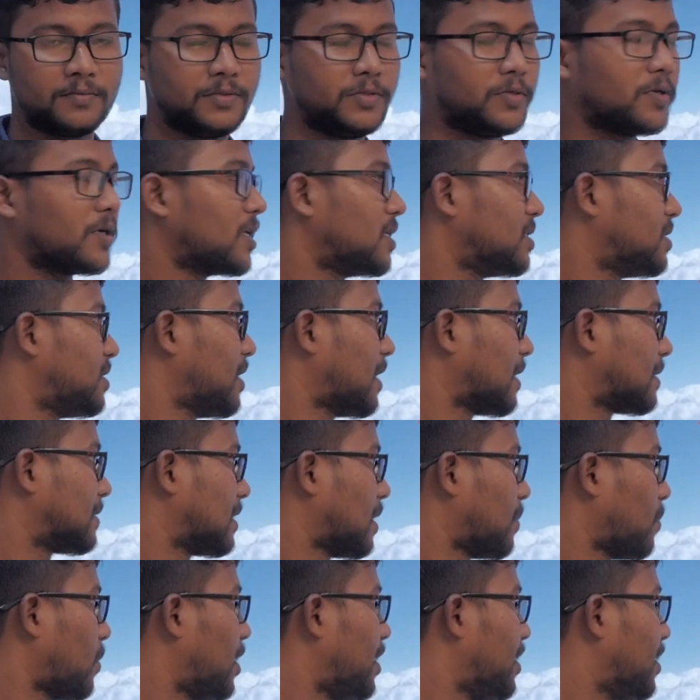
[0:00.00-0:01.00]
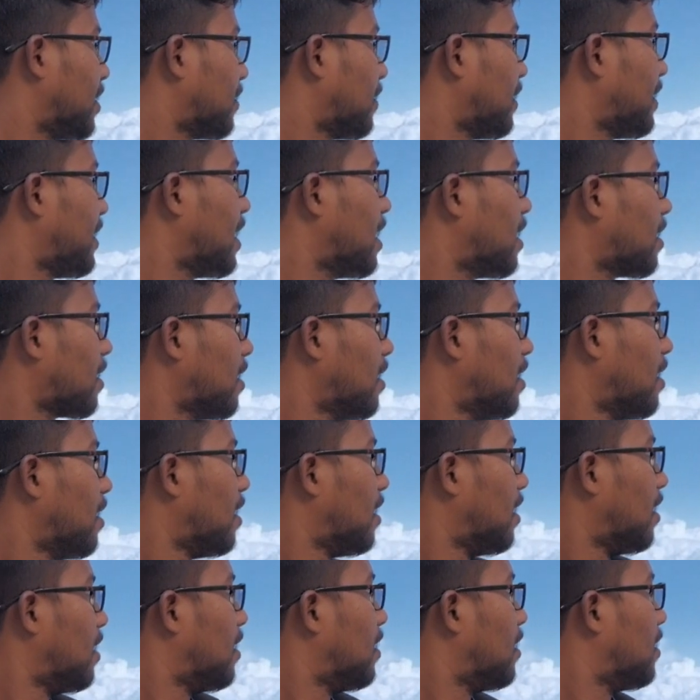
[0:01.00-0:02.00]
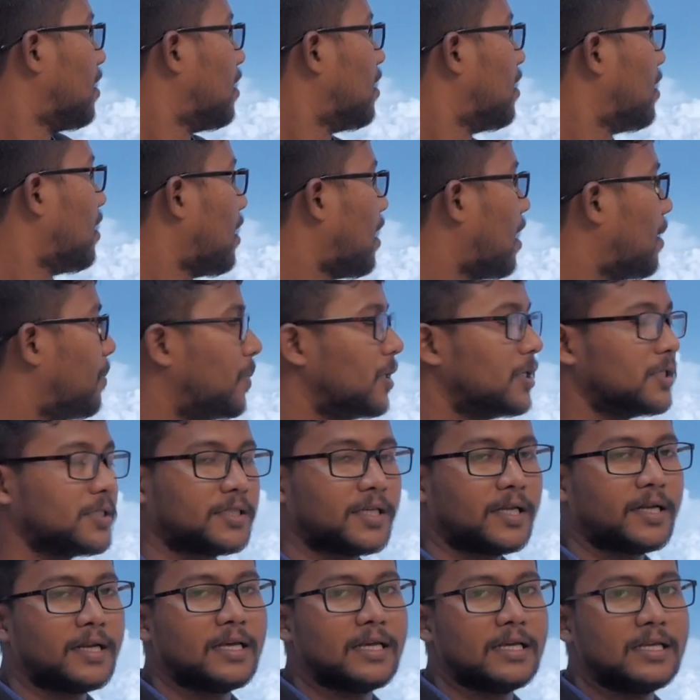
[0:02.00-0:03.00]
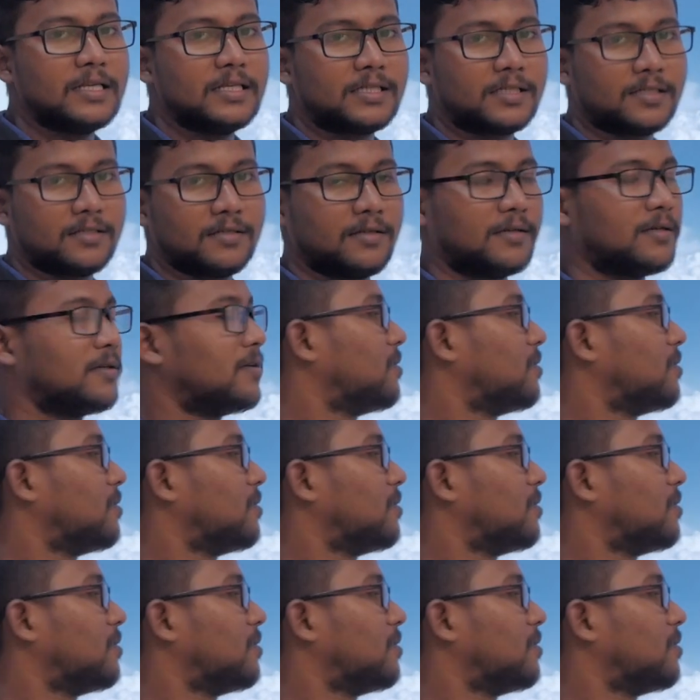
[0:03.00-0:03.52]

You can see the example here. Here a person is